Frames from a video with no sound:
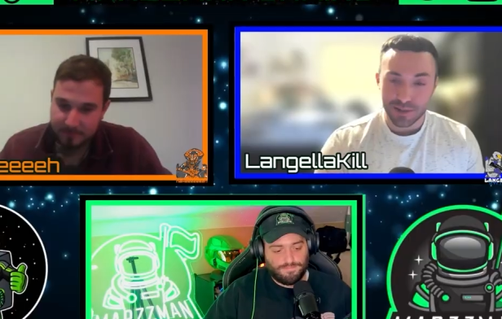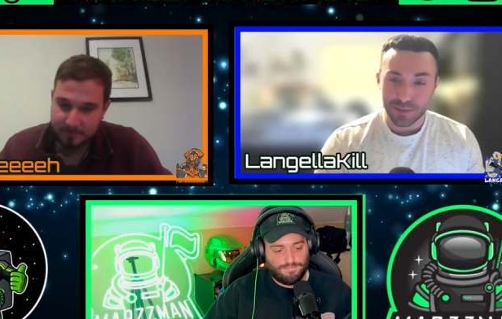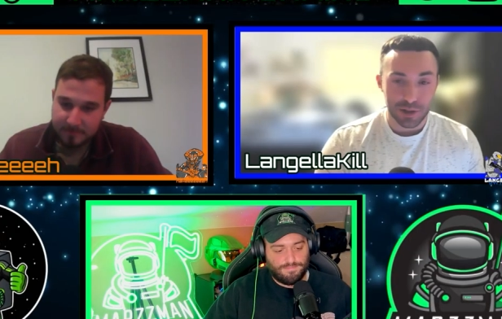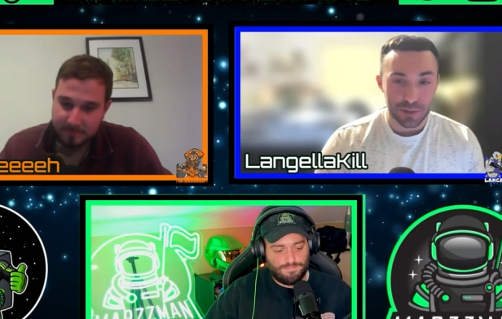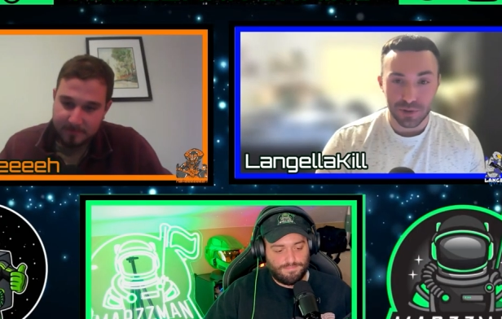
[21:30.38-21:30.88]
Speaker 1: some
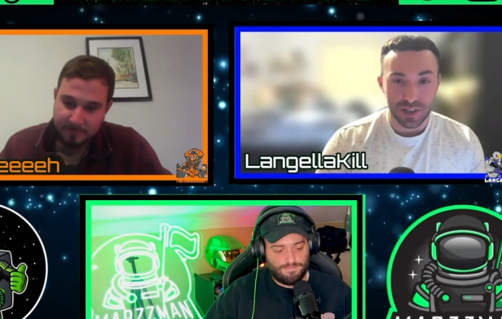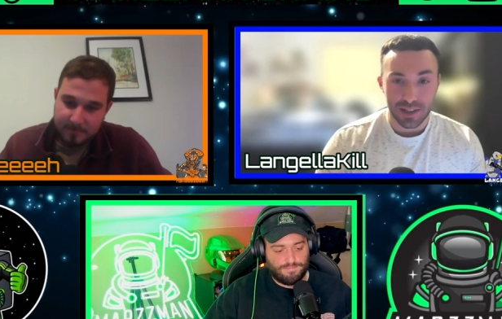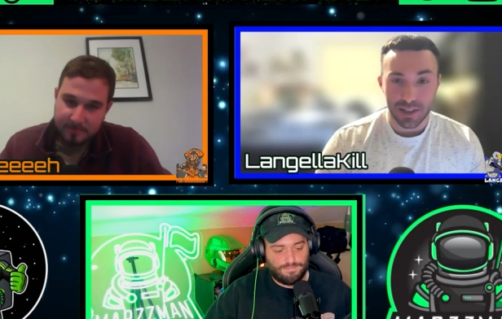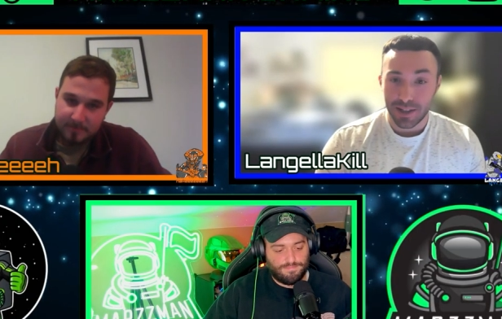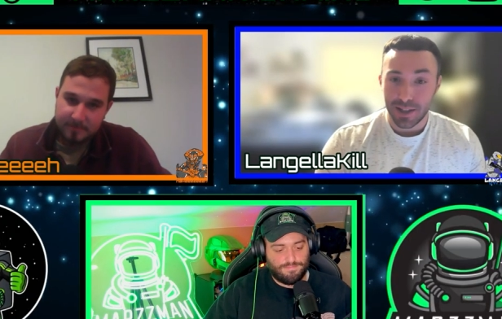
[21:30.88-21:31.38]
good
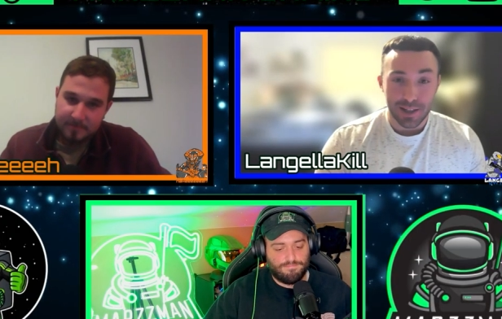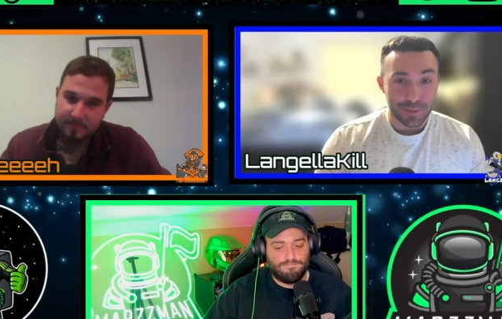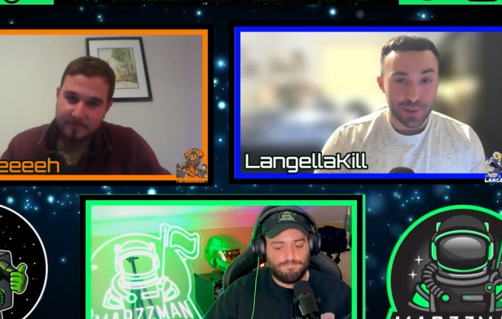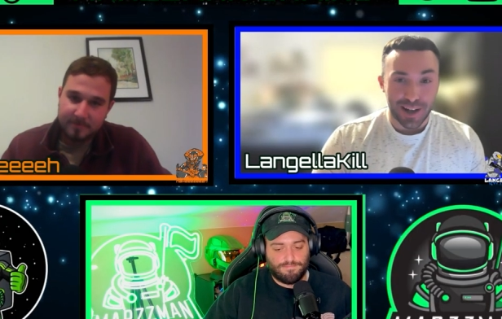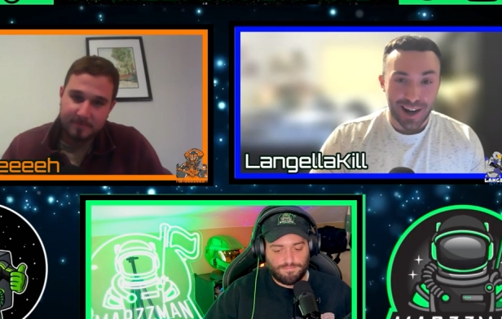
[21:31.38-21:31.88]
music,
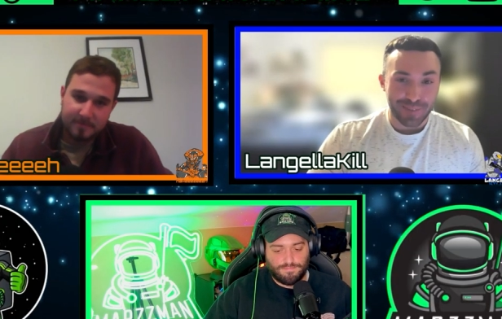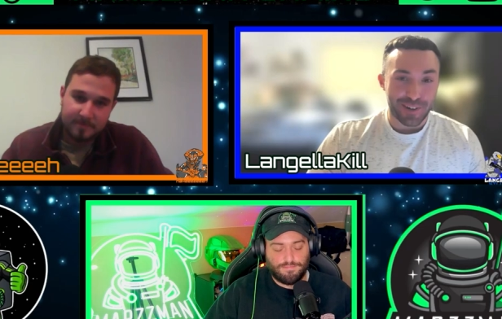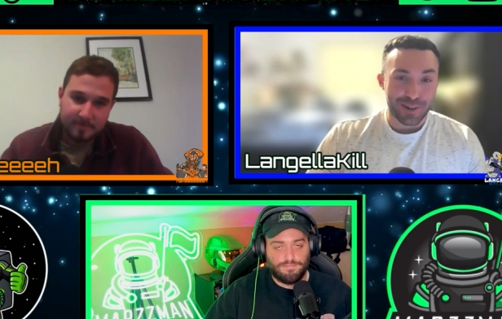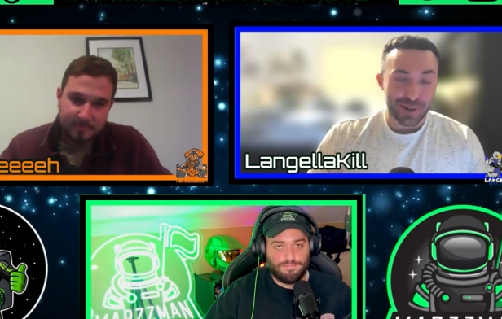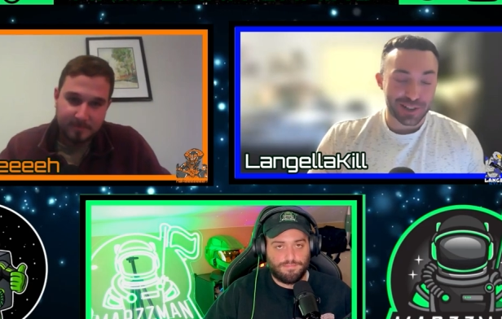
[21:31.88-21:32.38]
but
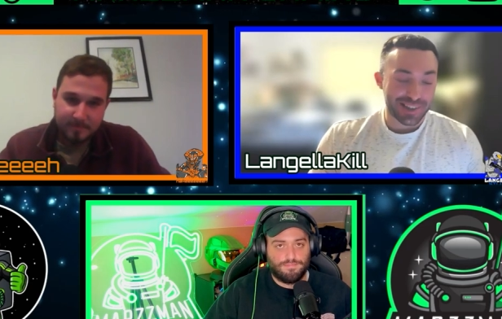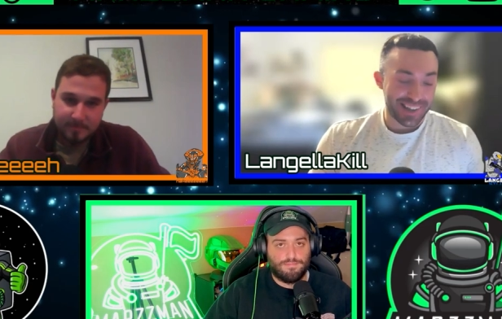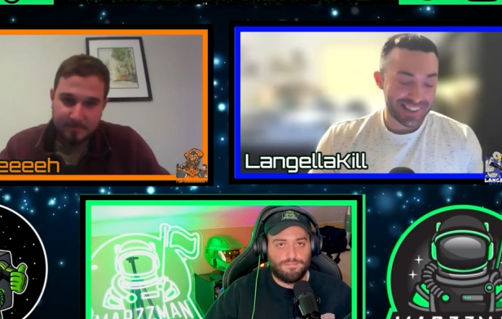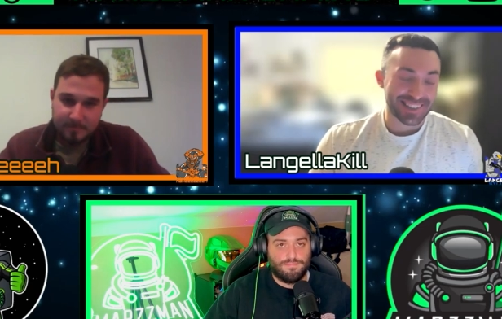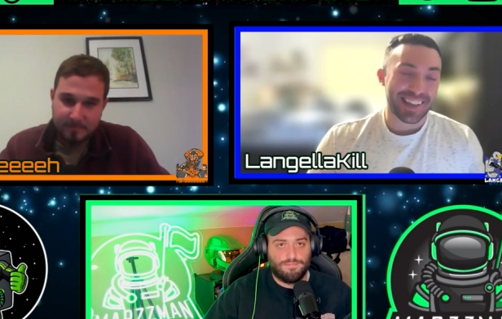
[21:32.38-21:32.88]
Hi-Fi Rush,
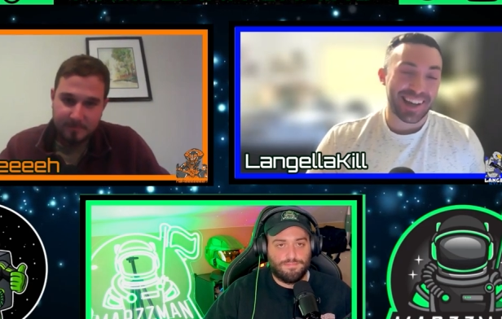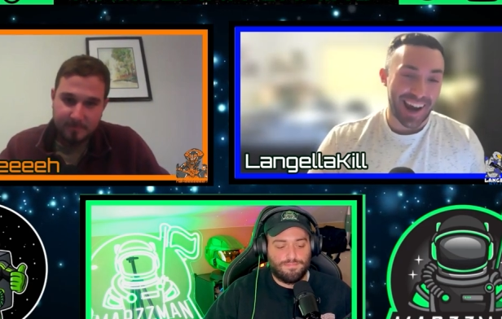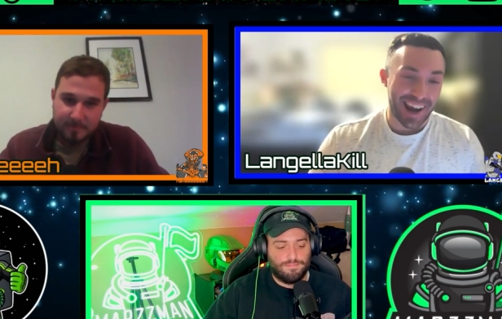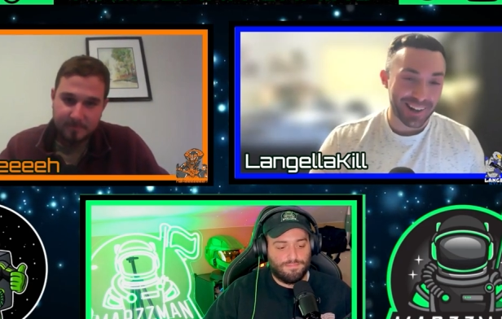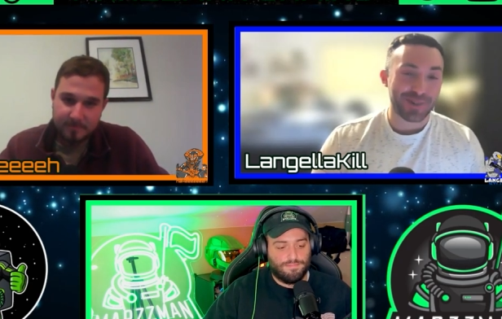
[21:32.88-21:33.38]
this is the
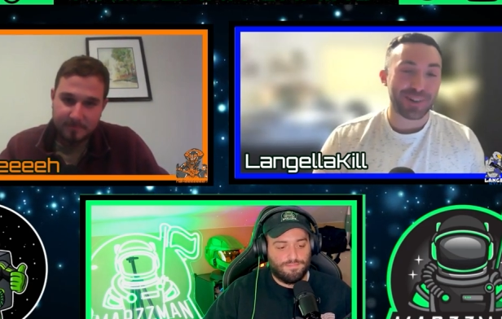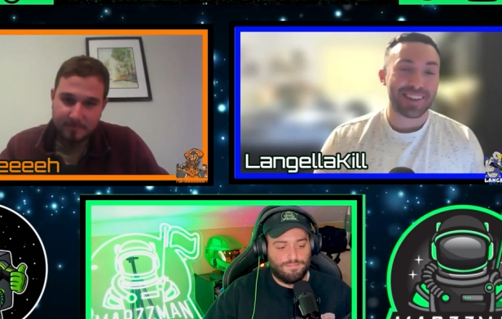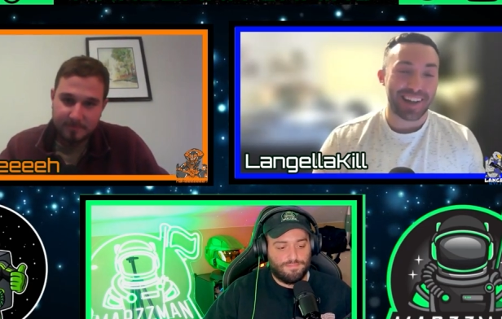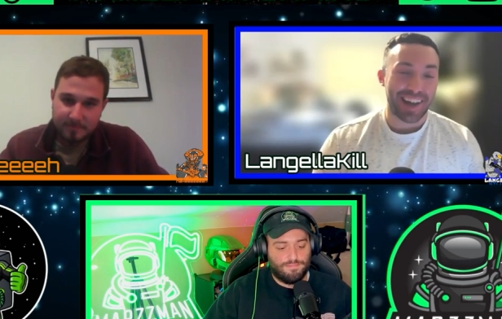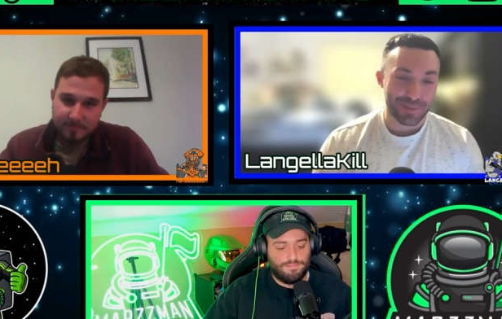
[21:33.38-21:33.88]
category
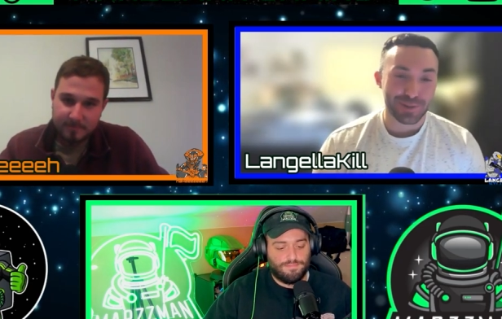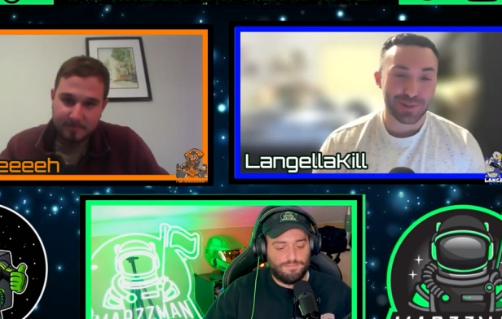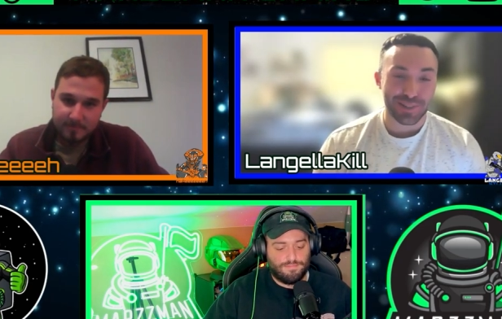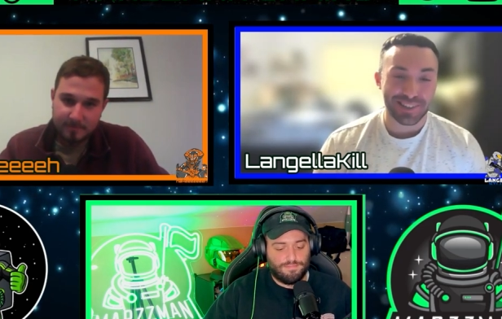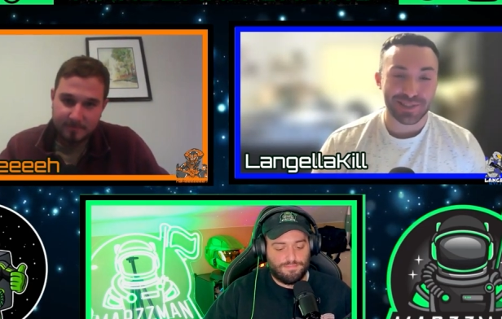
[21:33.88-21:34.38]
they
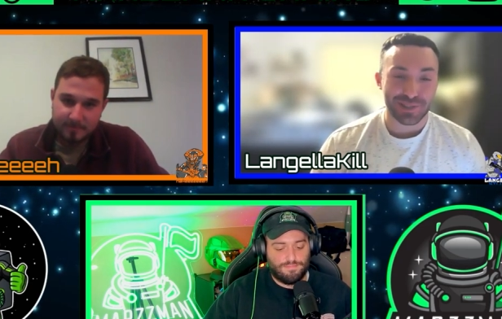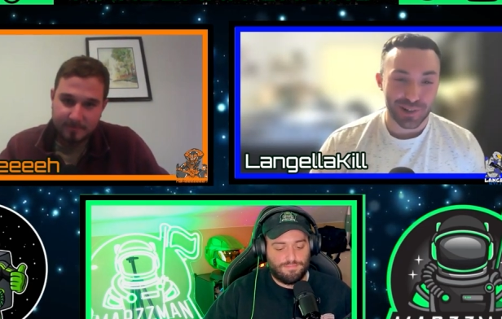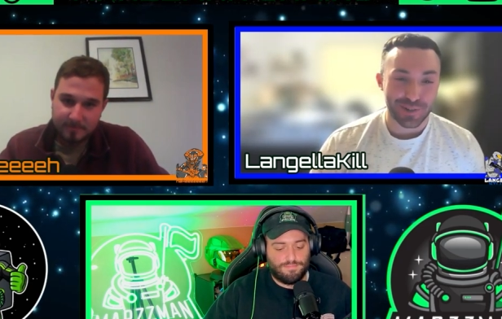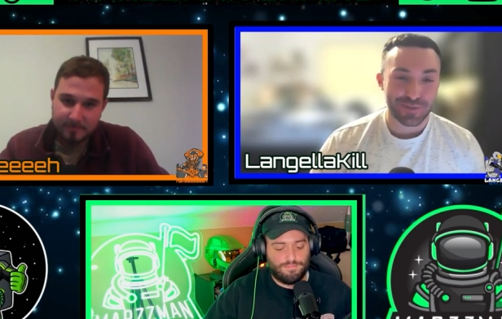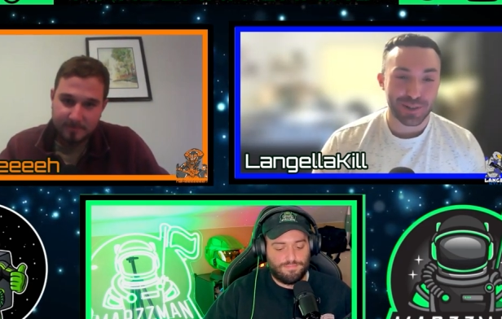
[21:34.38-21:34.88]
absolutely
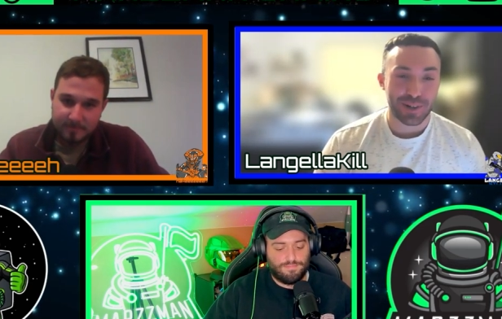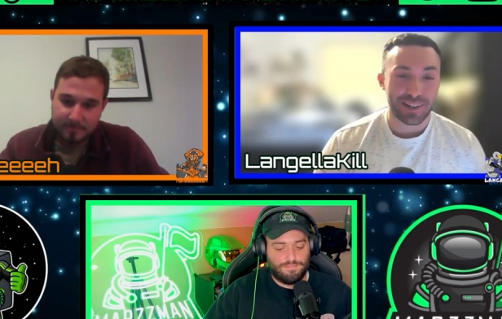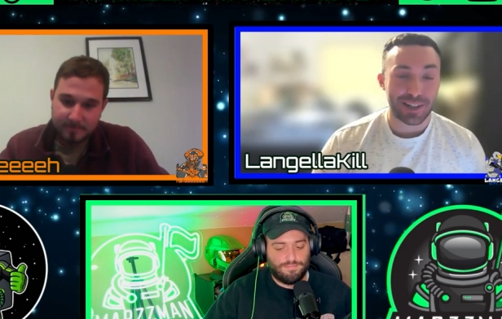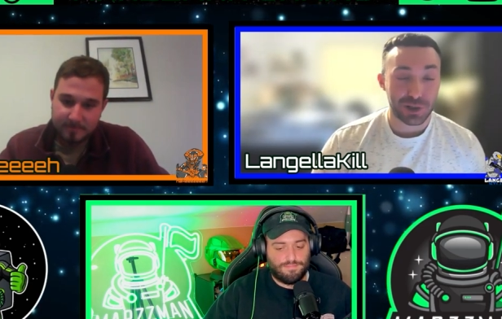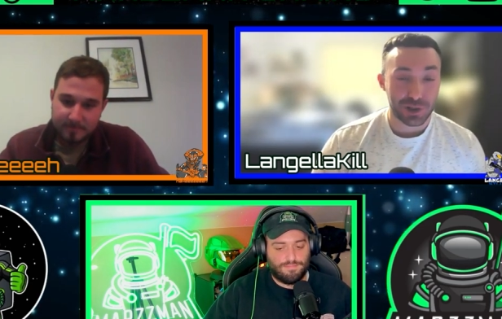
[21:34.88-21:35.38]
deserve to win.
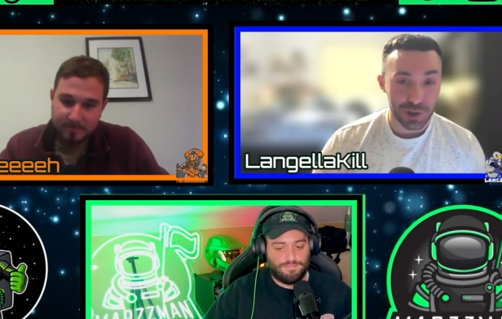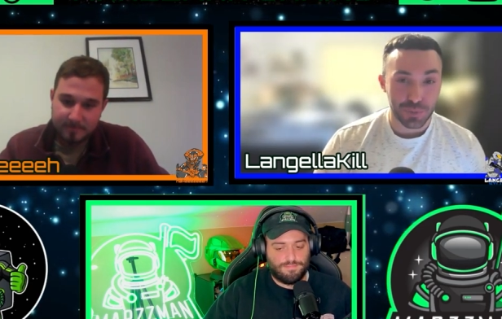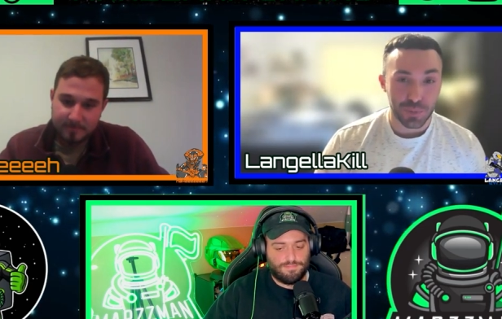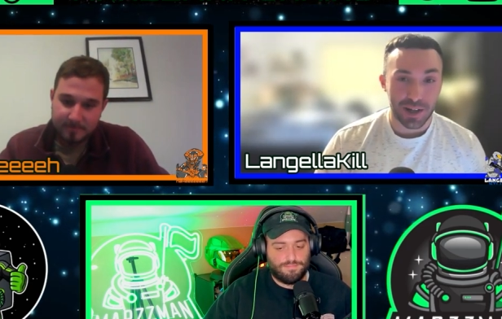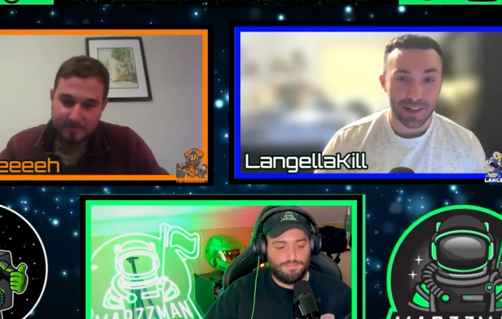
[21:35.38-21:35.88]
They should
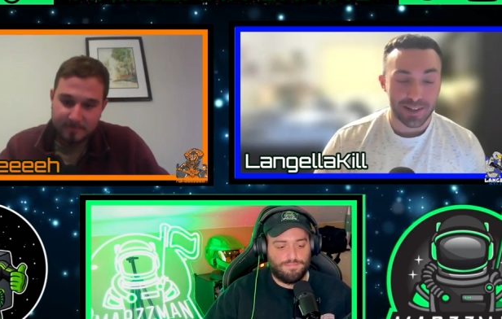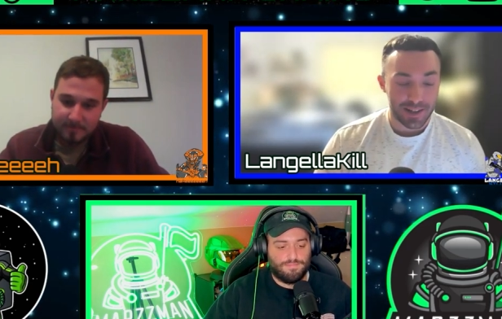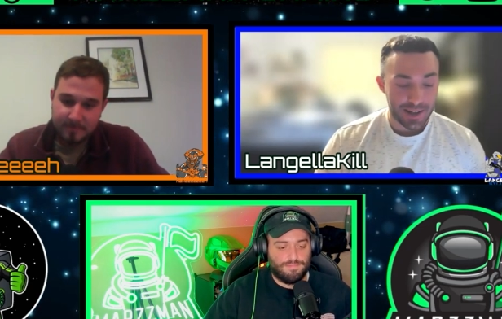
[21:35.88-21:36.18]
win,